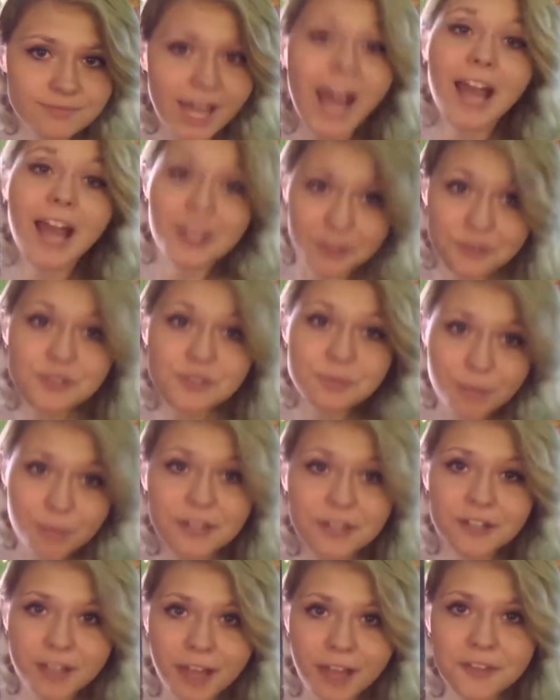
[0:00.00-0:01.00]
I used
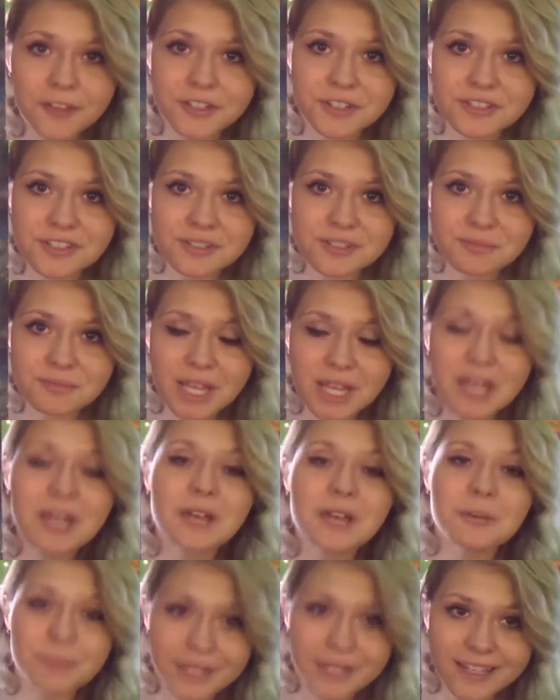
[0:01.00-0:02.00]
brighter colors
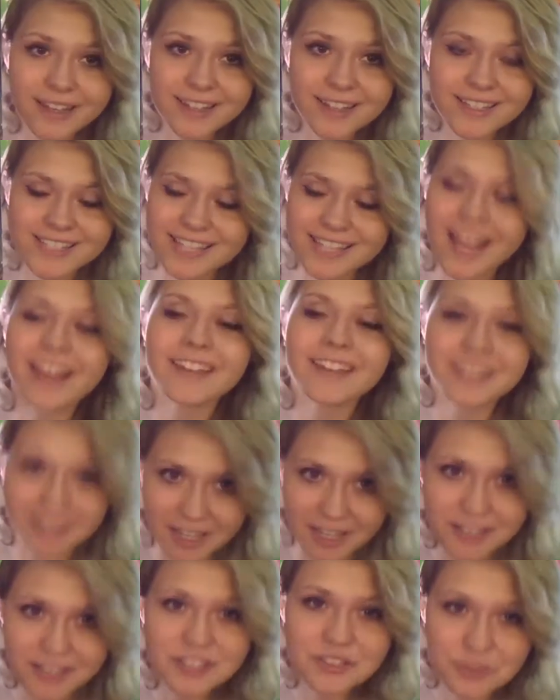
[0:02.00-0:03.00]
because I
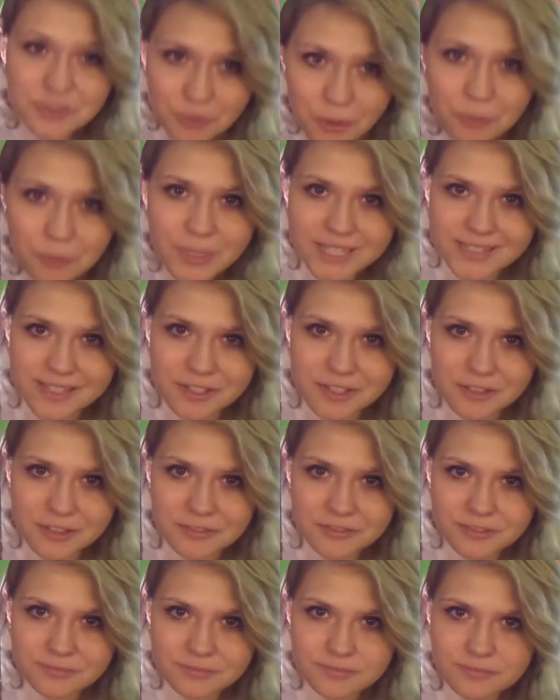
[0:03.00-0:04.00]
cannot control
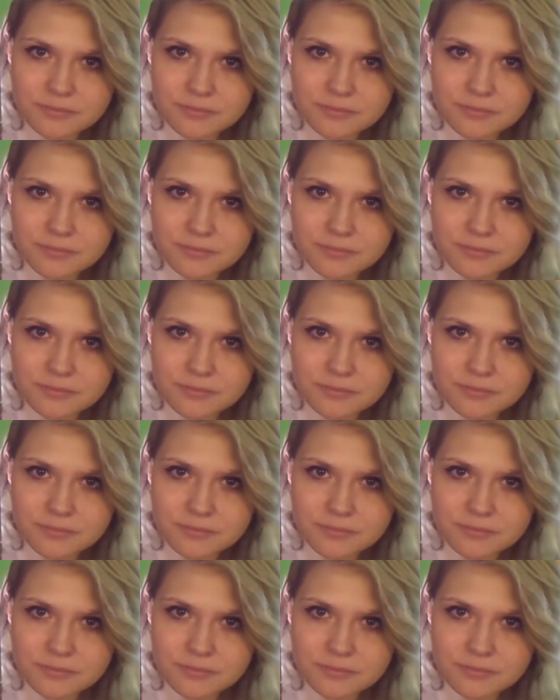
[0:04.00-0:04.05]
myself.